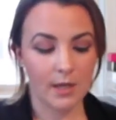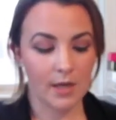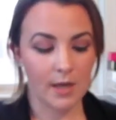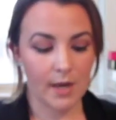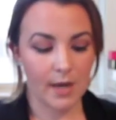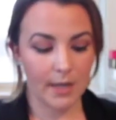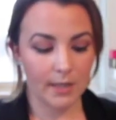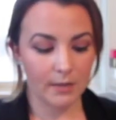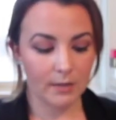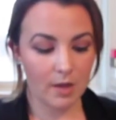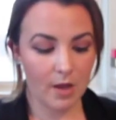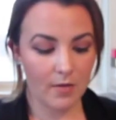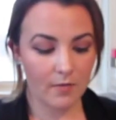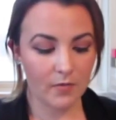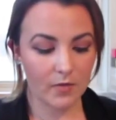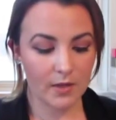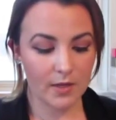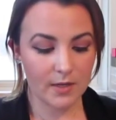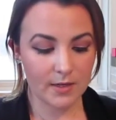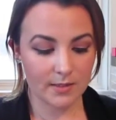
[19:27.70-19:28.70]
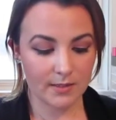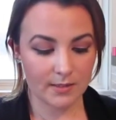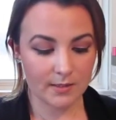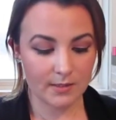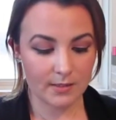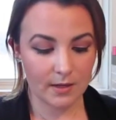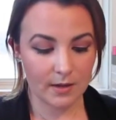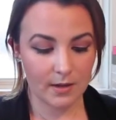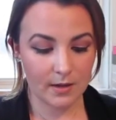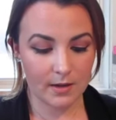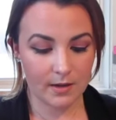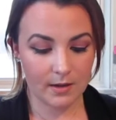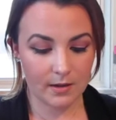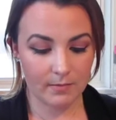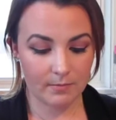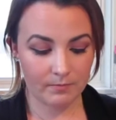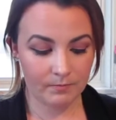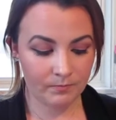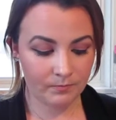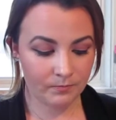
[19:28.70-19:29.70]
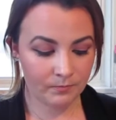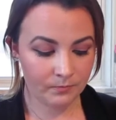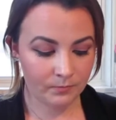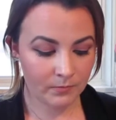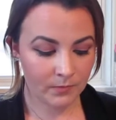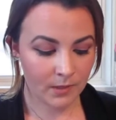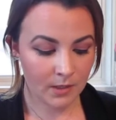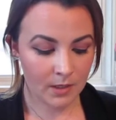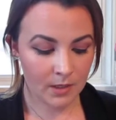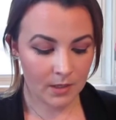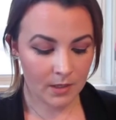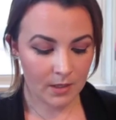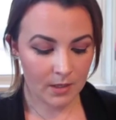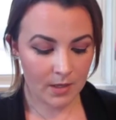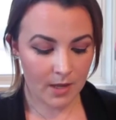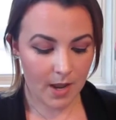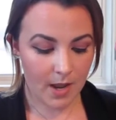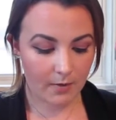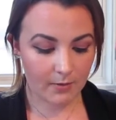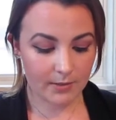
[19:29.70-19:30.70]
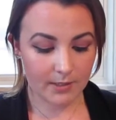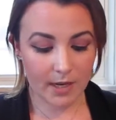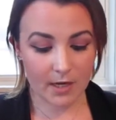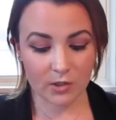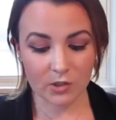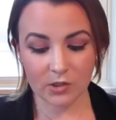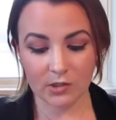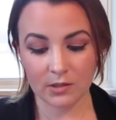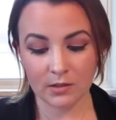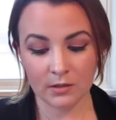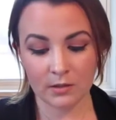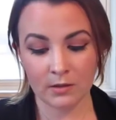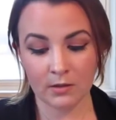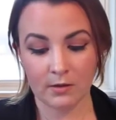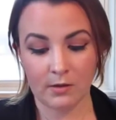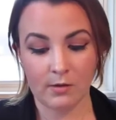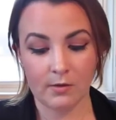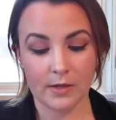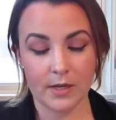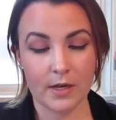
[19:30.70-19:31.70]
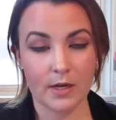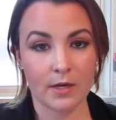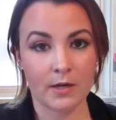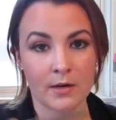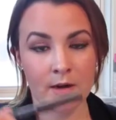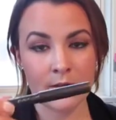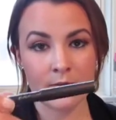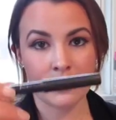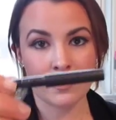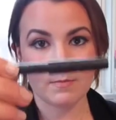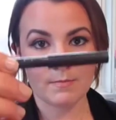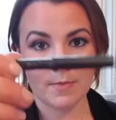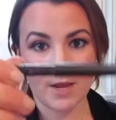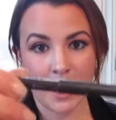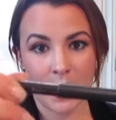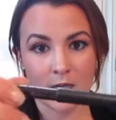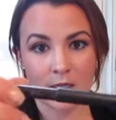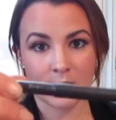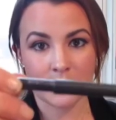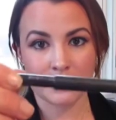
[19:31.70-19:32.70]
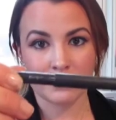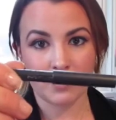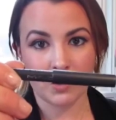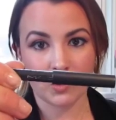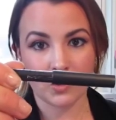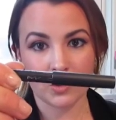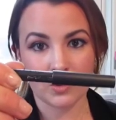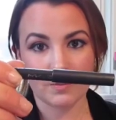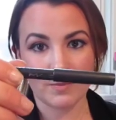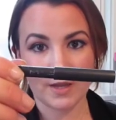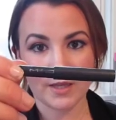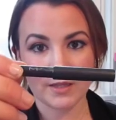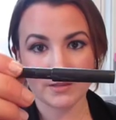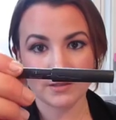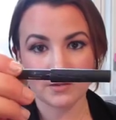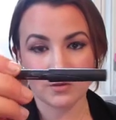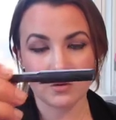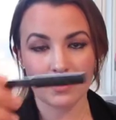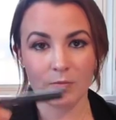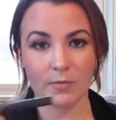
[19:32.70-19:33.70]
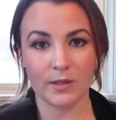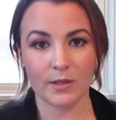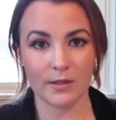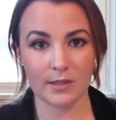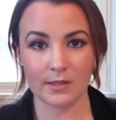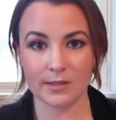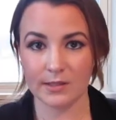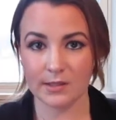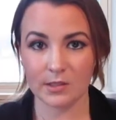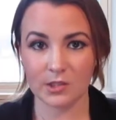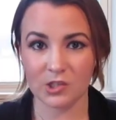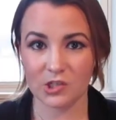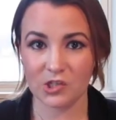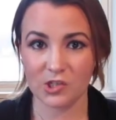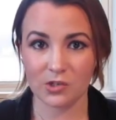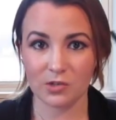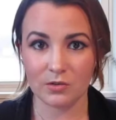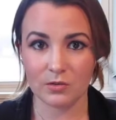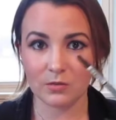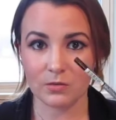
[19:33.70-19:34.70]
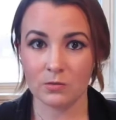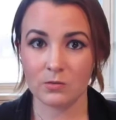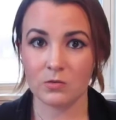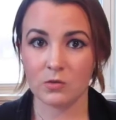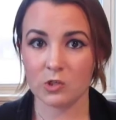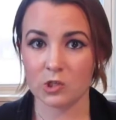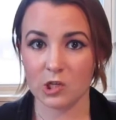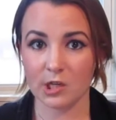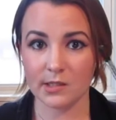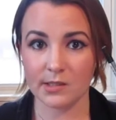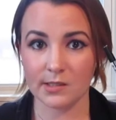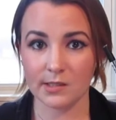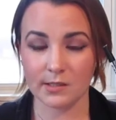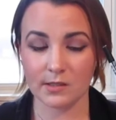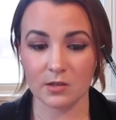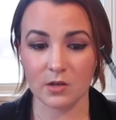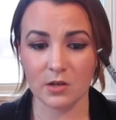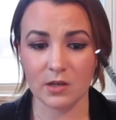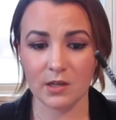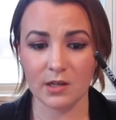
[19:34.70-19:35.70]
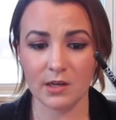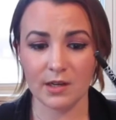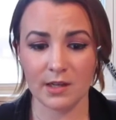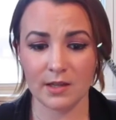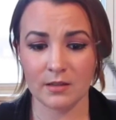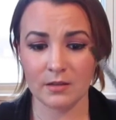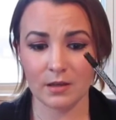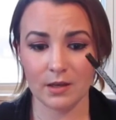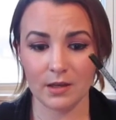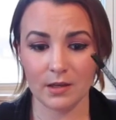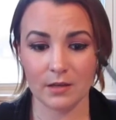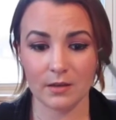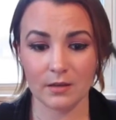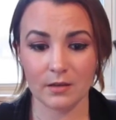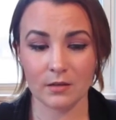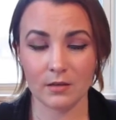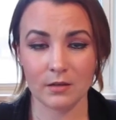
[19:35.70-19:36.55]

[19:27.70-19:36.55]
I love this. I was actually gonna go get another MAC Smolder pencil, but this is just as good and like